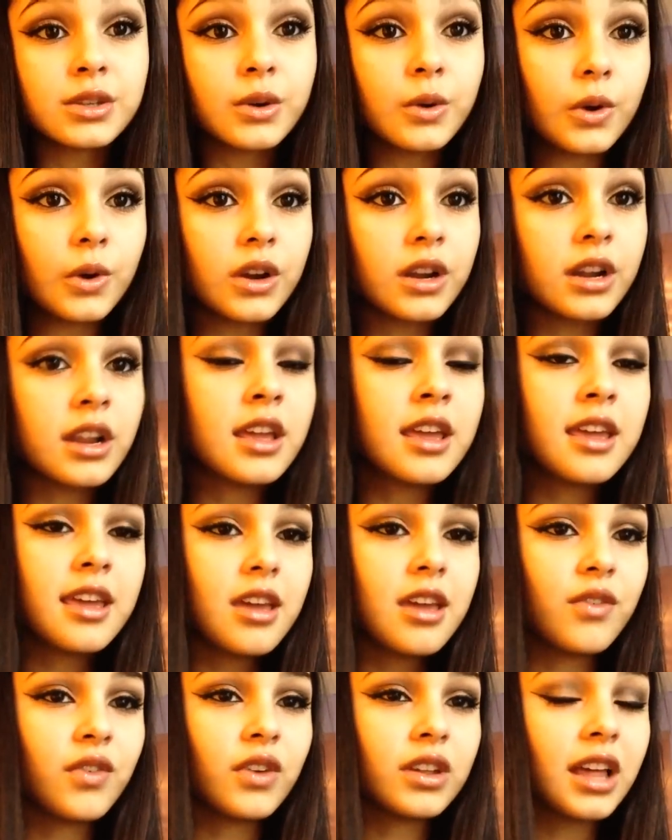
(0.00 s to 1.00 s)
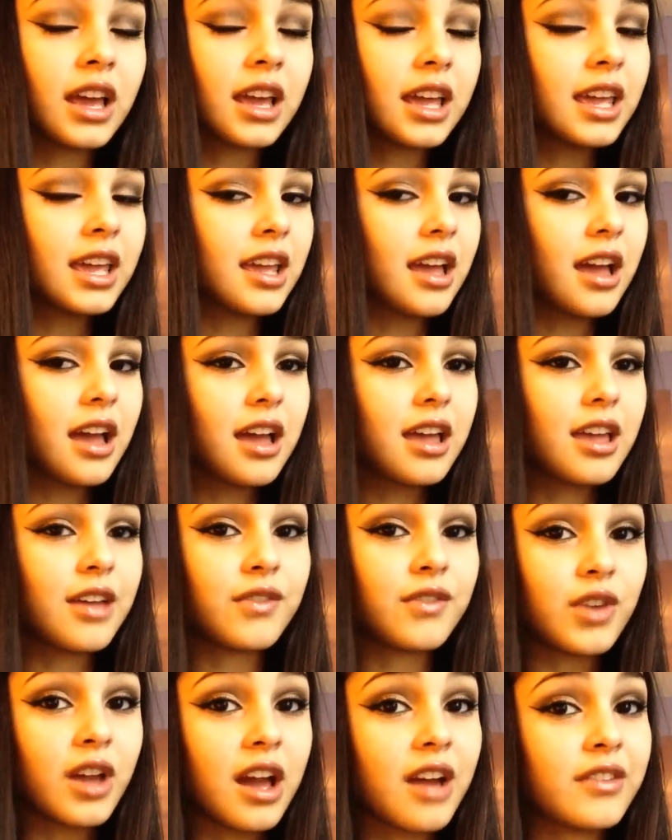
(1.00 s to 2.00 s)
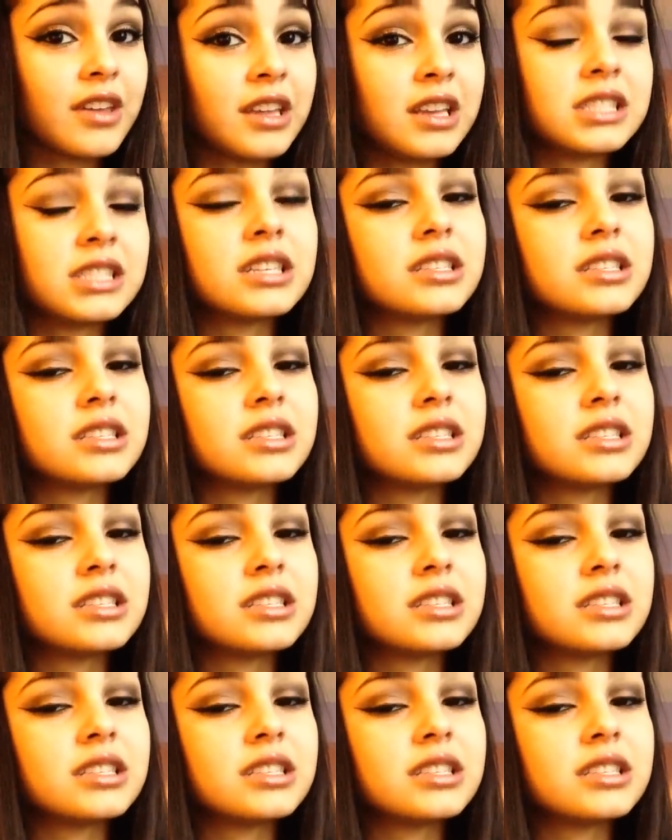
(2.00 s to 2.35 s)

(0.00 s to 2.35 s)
or if you like it, if you have any